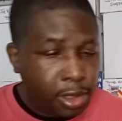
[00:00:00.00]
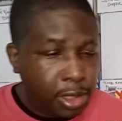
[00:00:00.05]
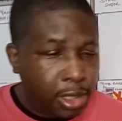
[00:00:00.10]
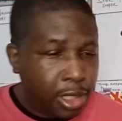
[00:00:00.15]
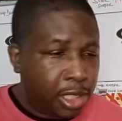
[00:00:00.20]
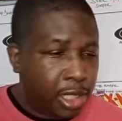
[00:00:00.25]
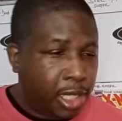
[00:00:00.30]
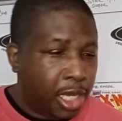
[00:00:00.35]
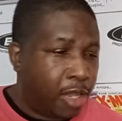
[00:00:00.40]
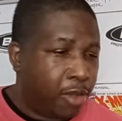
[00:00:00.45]

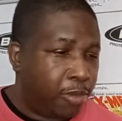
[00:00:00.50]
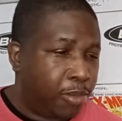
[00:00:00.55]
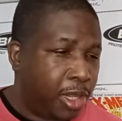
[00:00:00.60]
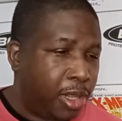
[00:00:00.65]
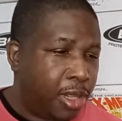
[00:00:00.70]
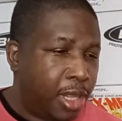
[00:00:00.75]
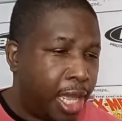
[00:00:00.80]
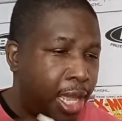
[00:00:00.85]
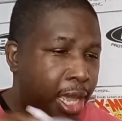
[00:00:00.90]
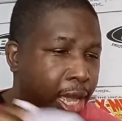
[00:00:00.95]
He gave me
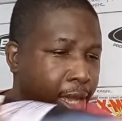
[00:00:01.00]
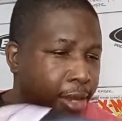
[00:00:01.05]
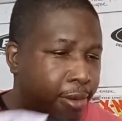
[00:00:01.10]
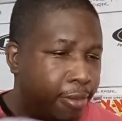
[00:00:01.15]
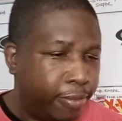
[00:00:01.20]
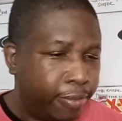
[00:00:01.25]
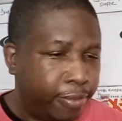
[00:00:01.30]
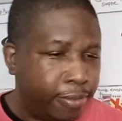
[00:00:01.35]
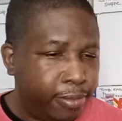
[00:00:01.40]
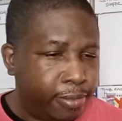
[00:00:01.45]
that.
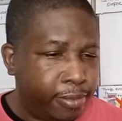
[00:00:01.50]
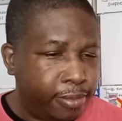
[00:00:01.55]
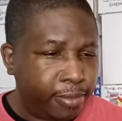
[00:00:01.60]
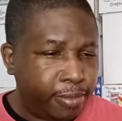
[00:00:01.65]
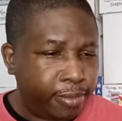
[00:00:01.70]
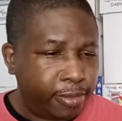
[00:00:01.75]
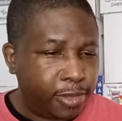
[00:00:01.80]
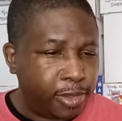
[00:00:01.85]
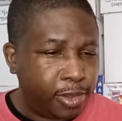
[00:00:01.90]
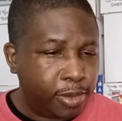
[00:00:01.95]

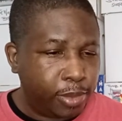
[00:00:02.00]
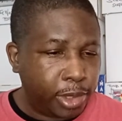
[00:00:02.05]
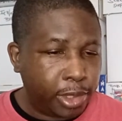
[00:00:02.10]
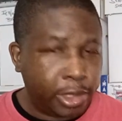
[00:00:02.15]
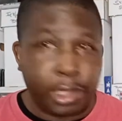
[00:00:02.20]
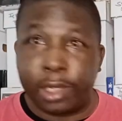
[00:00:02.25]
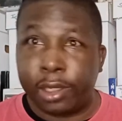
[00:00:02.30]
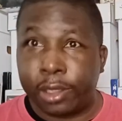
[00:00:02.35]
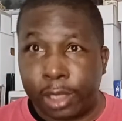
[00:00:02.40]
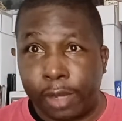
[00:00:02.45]
Well, he
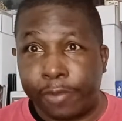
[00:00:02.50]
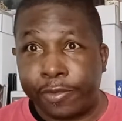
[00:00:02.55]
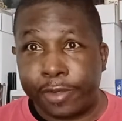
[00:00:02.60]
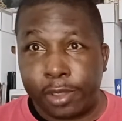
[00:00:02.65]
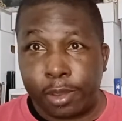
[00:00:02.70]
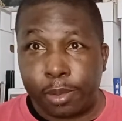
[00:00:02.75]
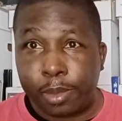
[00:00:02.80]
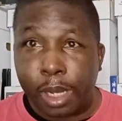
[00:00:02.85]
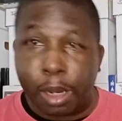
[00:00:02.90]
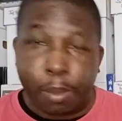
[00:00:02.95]
didn't give it
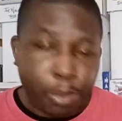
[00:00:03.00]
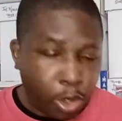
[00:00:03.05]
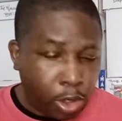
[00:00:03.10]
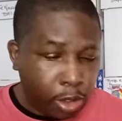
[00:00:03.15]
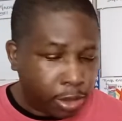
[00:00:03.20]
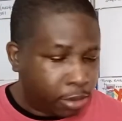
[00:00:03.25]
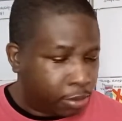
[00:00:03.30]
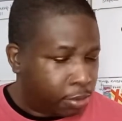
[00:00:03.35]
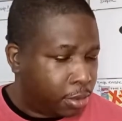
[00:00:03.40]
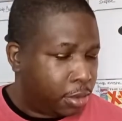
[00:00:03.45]
to me. I
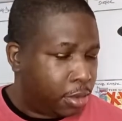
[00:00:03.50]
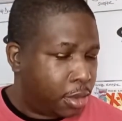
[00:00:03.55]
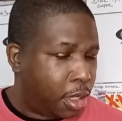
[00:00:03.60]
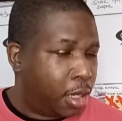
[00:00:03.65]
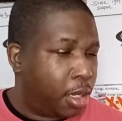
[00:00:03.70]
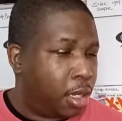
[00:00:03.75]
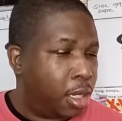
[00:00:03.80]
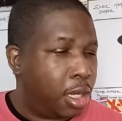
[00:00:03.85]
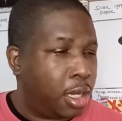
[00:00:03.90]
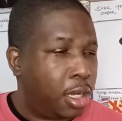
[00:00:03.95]
bought it.
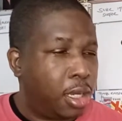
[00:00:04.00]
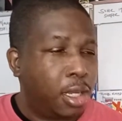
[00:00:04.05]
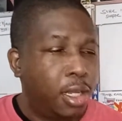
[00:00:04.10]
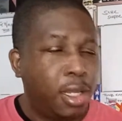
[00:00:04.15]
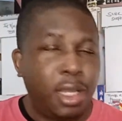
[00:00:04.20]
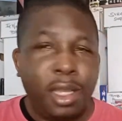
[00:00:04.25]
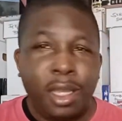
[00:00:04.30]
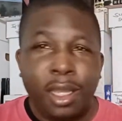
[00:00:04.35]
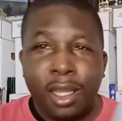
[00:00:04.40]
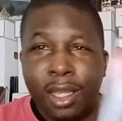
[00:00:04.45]

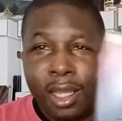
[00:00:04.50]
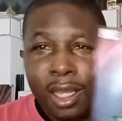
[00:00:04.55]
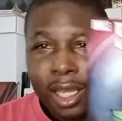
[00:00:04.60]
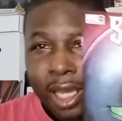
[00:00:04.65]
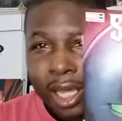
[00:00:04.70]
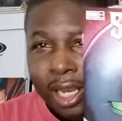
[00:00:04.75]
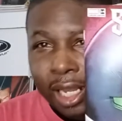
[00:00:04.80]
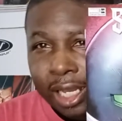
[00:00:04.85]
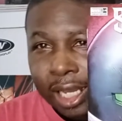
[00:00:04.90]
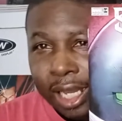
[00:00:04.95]

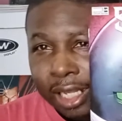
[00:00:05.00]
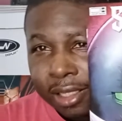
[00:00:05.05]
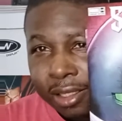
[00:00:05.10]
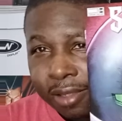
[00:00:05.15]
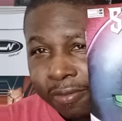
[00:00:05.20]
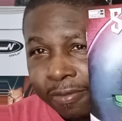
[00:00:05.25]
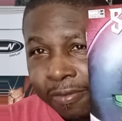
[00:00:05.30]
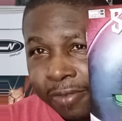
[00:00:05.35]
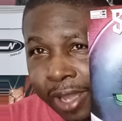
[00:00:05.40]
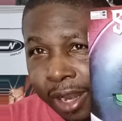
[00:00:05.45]
And I got
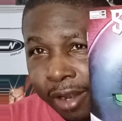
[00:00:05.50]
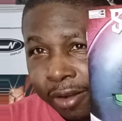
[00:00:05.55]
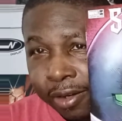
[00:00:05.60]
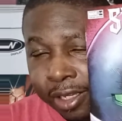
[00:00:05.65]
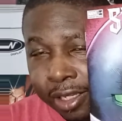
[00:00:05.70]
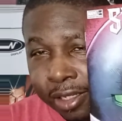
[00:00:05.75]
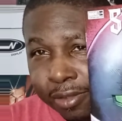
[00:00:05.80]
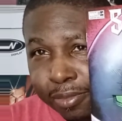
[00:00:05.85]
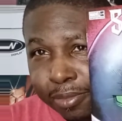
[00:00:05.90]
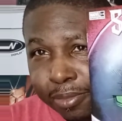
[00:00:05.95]
the
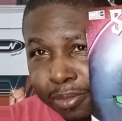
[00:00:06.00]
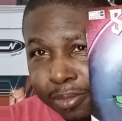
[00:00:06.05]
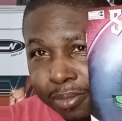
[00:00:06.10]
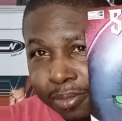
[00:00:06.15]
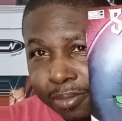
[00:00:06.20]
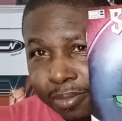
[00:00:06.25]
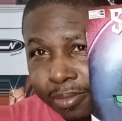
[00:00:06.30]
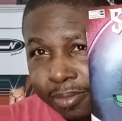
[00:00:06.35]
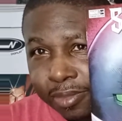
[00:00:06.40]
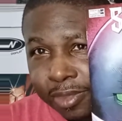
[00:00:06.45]
variant
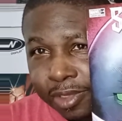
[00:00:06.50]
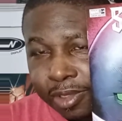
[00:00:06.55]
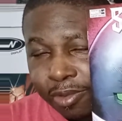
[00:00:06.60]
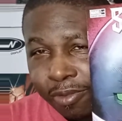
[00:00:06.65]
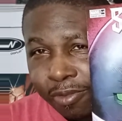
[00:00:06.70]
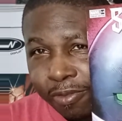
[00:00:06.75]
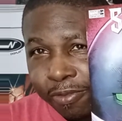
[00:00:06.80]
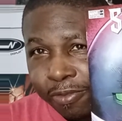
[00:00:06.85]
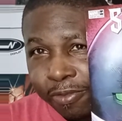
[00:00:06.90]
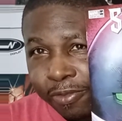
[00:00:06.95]

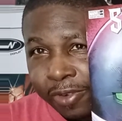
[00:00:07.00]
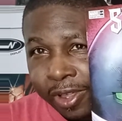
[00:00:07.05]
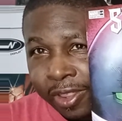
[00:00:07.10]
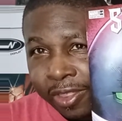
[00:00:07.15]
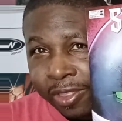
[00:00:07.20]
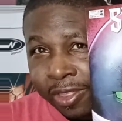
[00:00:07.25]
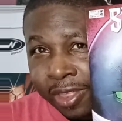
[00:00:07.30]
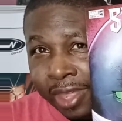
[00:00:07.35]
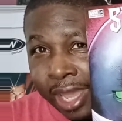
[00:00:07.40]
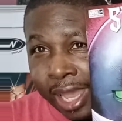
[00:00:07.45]
for
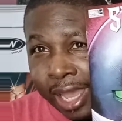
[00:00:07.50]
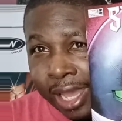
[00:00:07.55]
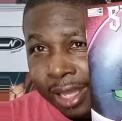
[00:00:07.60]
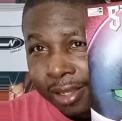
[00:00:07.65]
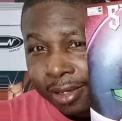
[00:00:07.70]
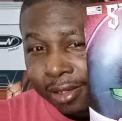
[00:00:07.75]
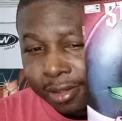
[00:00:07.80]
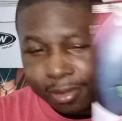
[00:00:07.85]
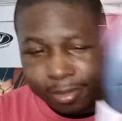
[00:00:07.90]
that.